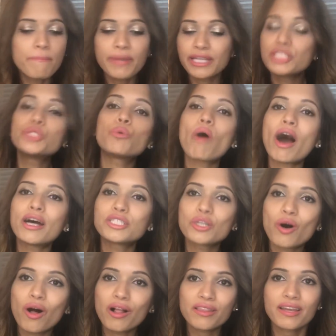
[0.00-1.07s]
binge watch
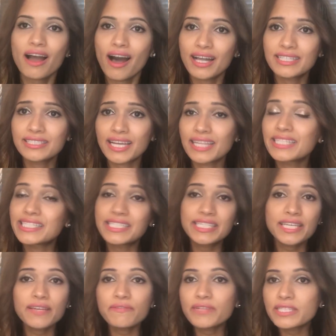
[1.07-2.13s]
all the content,
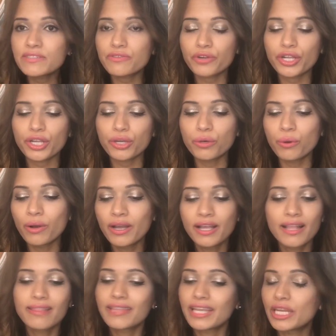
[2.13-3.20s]
see if it's for you,
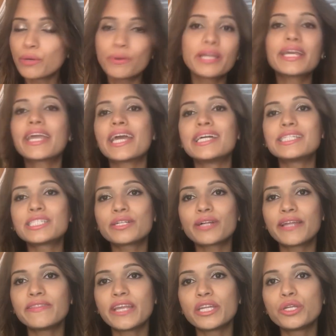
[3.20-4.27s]
then you can cancel
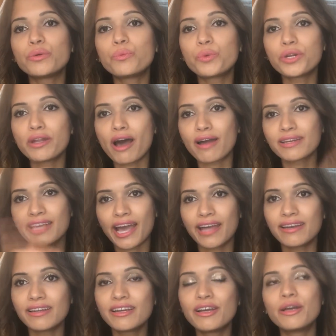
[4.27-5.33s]
and then you would not
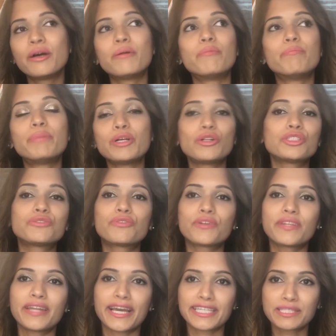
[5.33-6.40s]
get billed for
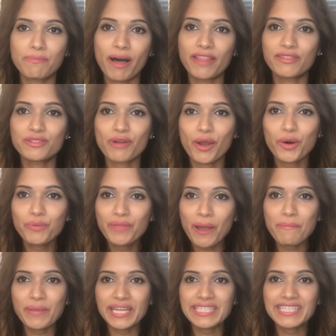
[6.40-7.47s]
the next month. So I hope
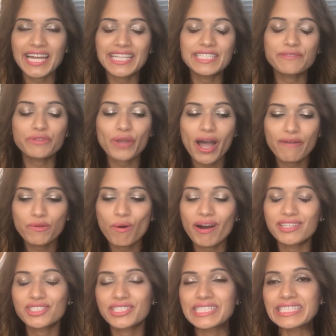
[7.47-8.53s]
that makes sense. If you have
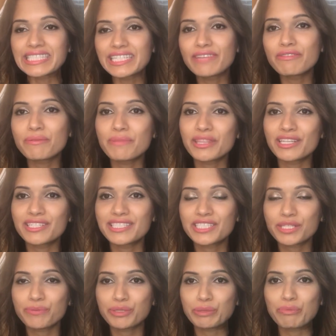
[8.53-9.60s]
questions, leave them in the
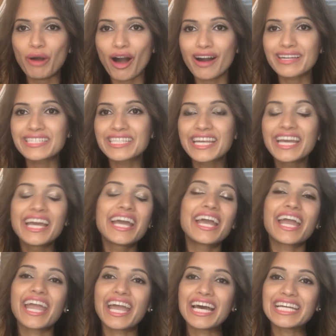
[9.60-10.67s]
description box.
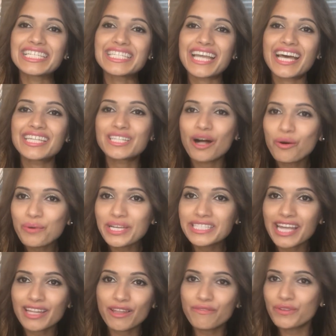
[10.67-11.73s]
And as always,
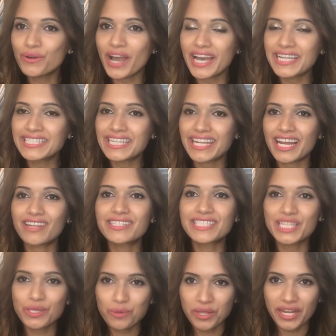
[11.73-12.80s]
I love you guys and I'll
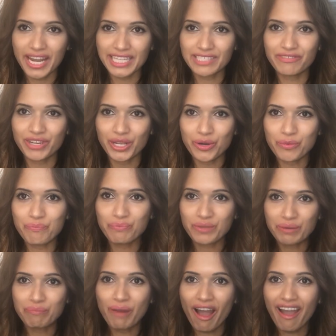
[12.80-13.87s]
see you in the next video.
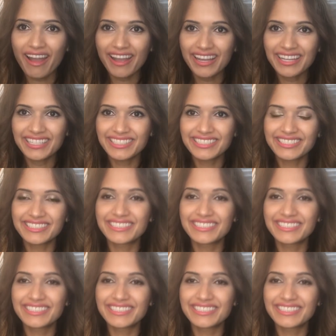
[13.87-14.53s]
Bye.